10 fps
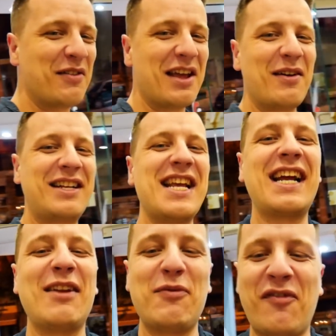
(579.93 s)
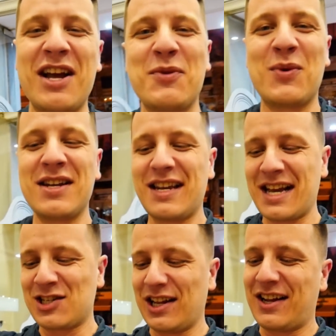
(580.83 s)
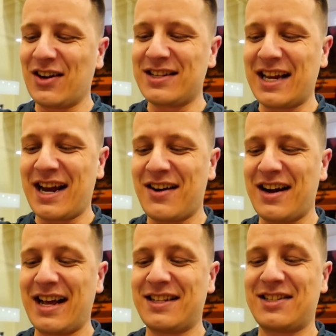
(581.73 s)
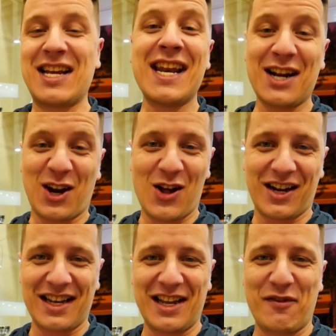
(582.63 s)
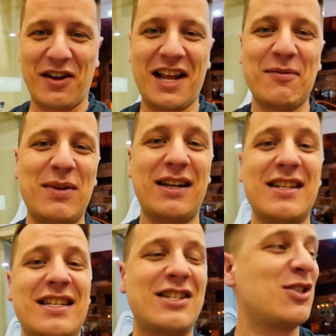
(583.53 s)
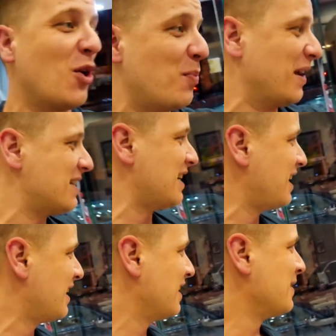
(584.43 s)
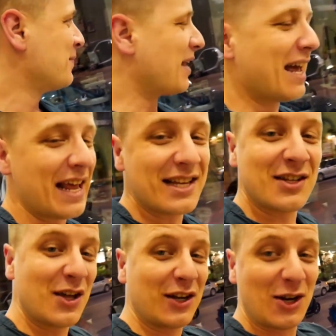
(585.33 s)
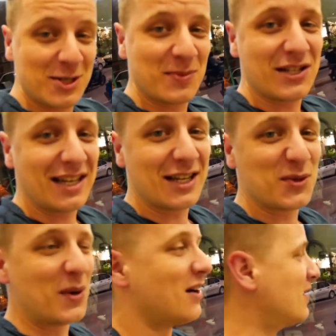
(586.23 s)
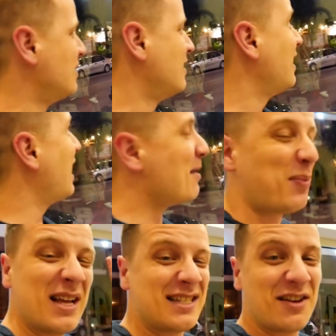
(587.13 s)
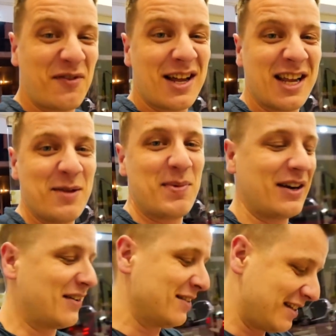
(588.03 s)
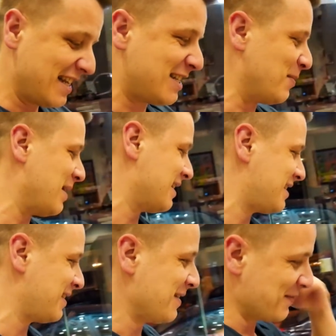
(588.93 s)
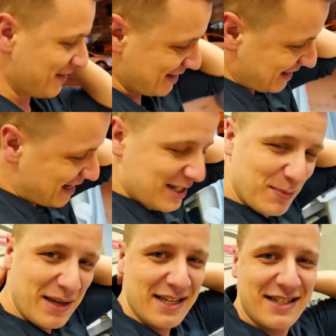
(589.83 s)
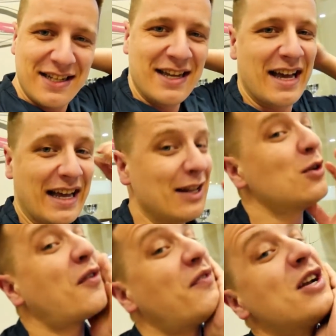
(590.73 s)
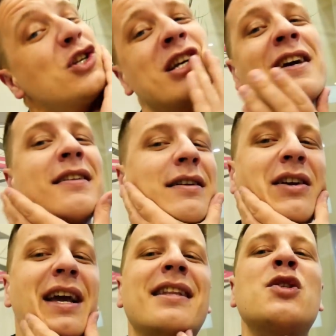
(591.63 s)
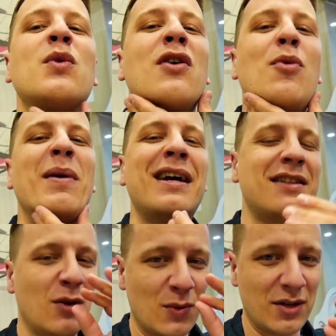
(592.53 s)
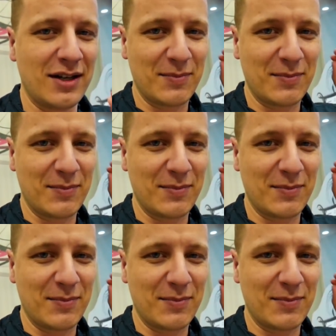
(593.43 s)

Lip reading: Yeah, exactly. Find one that actually cuts hair at 10 o'clock in the evening, because it's so busy, and has another customer sitting as well. And plays Nirvana in the background. That's the best. That's the best. It looks fresh again. Okay, this will grow back, don't worry.